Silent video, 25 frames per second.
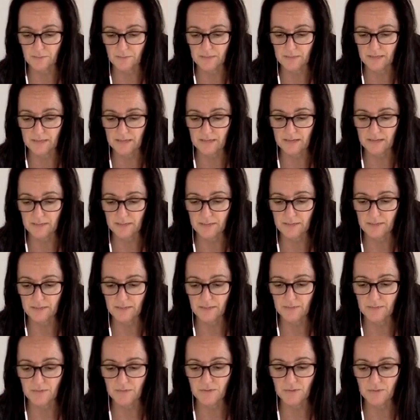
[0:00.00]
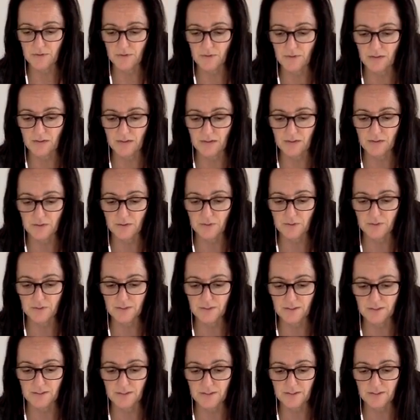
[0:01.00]
men had become so
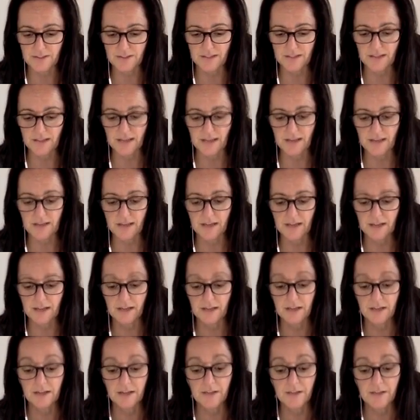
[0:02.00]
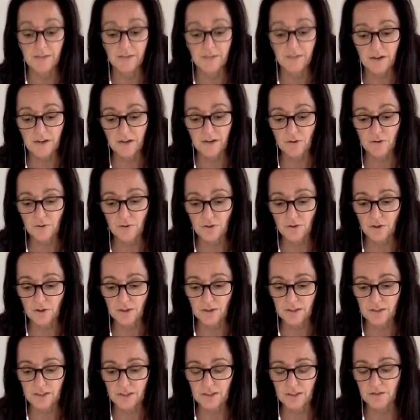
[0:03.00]
arduous and insane that I could not
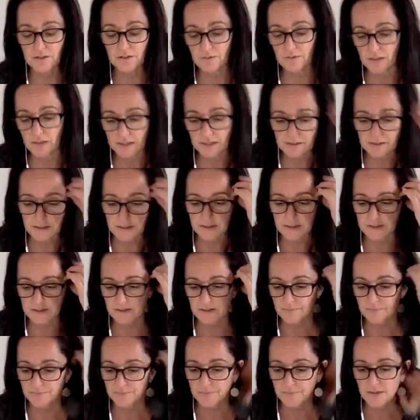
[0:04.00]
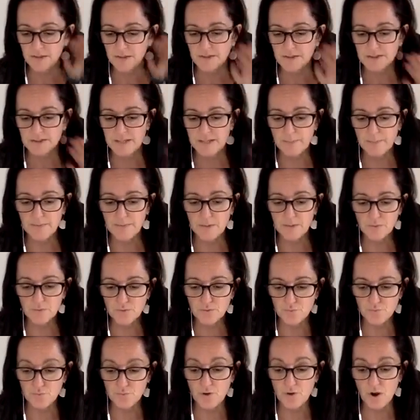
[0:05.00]
continue like this. Something
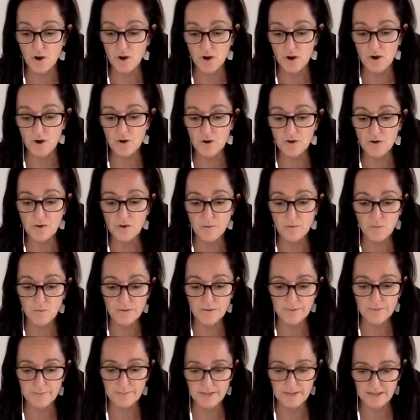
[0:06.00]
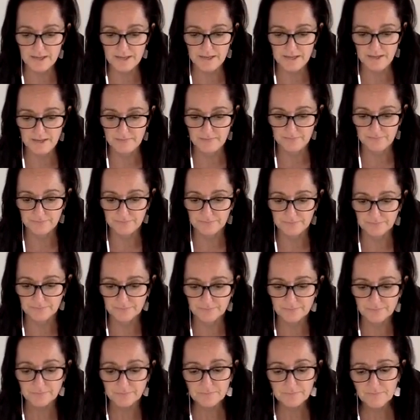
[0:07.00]
was wrong with me.
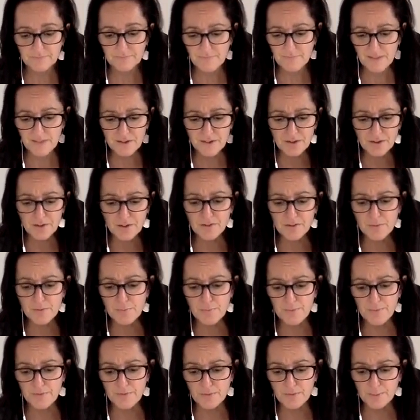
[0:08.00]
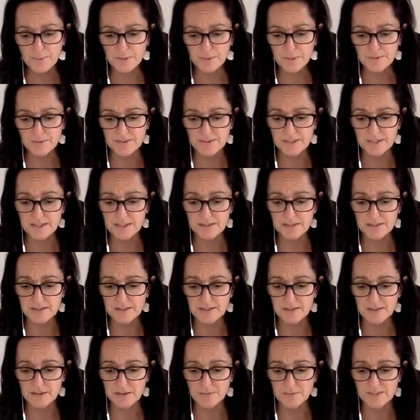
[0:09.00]
Not in the proverbial sense
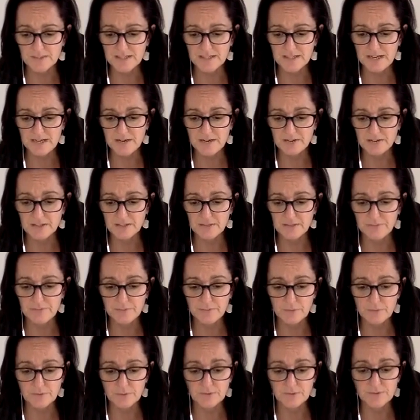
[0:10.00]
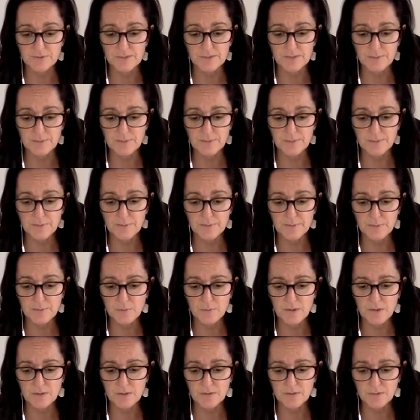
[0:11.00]
that I was inherently flawed or something, but the
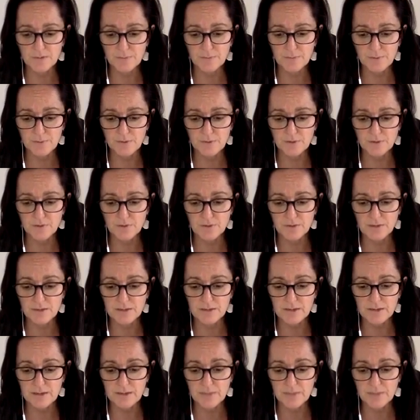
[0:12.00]
way I was approaching